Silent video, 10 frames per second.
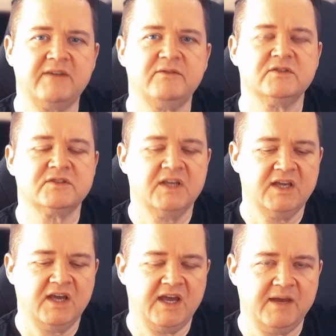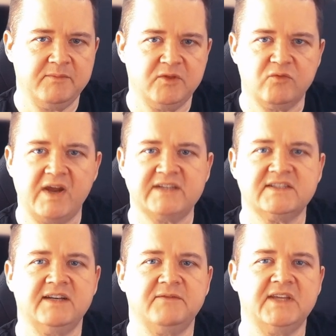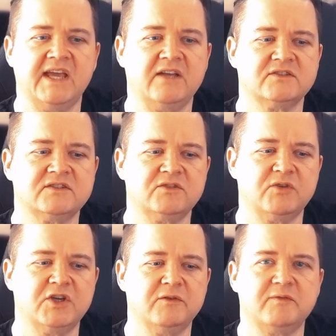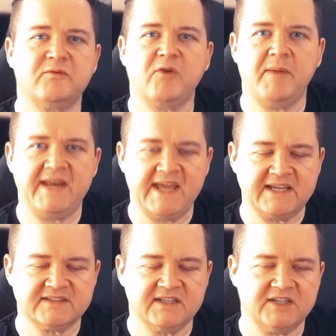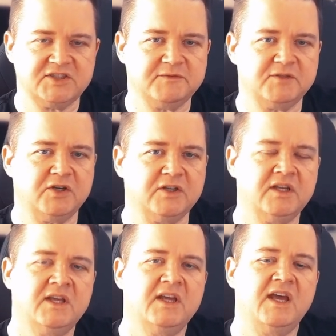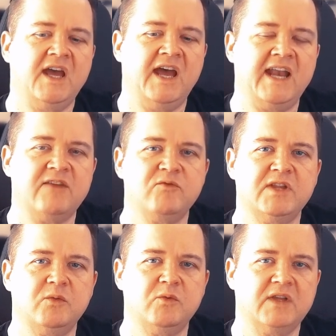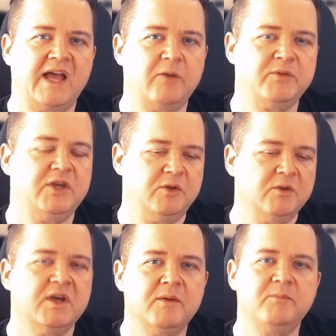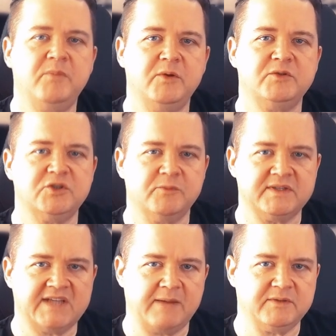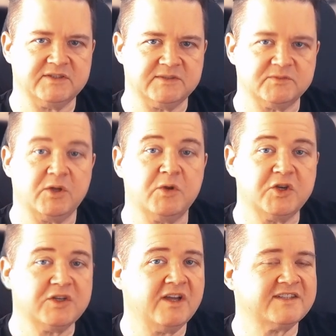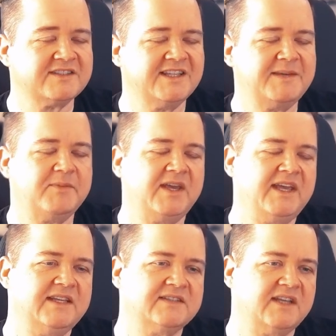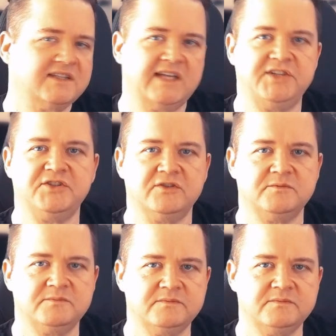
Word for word: levels, and um, the rest, and everything else to recover from any exercise you've done, uh, and it really will help you boost your metabolism. So a good night's sleep is essential.